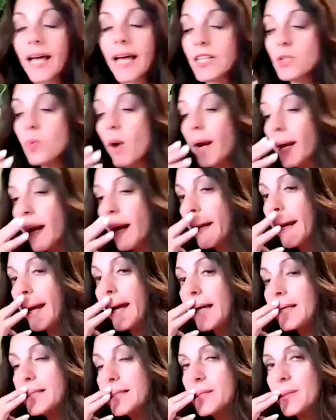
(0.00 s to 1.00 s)
that's why
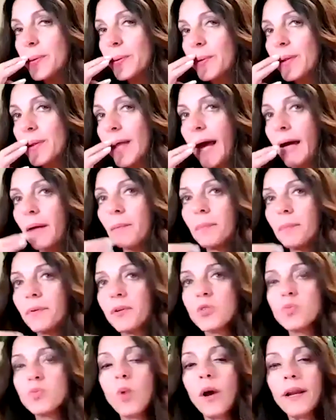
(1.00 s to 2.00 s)
I ask you that,
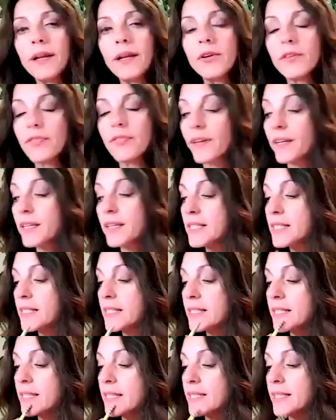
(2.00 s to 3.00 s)
because what do you think is the
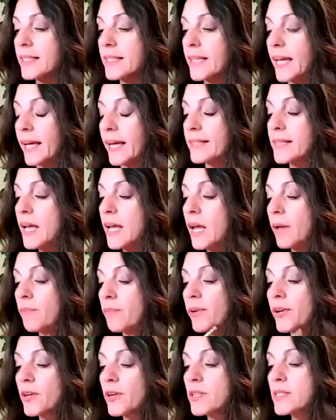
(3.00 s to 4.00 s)
disconnect?
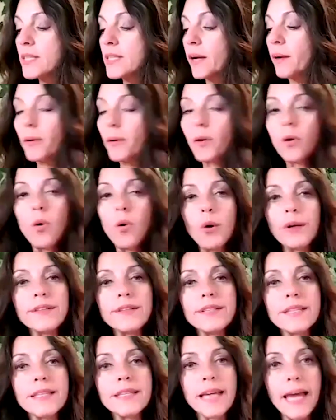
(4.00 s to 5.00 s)
Because according
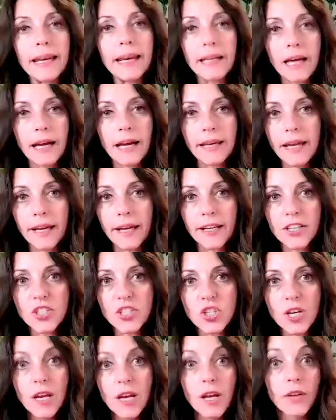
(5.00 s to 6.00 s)
to the
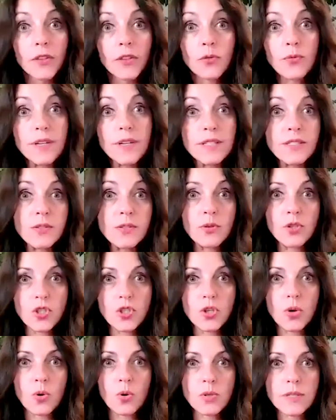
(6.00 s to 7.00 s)
NIH, the research
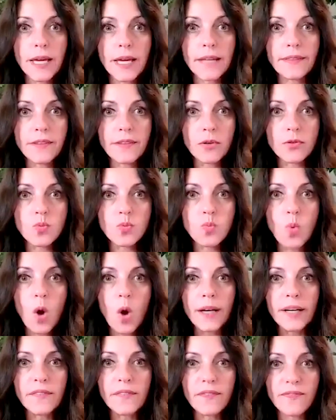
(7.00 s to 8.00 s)
shows that there is
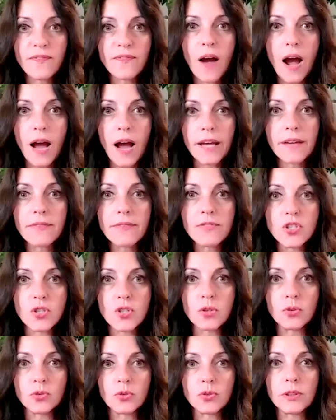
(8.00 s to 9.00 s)
1 in 5
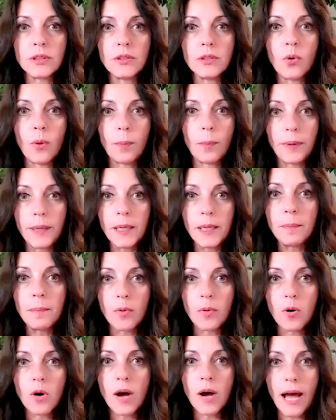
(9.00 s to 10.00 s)
children or
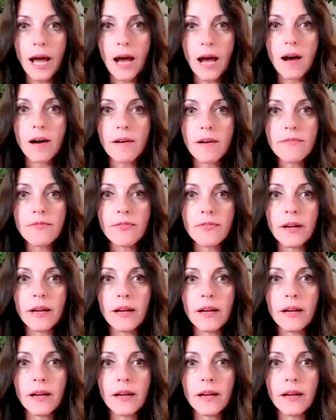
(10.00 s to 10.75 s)
people have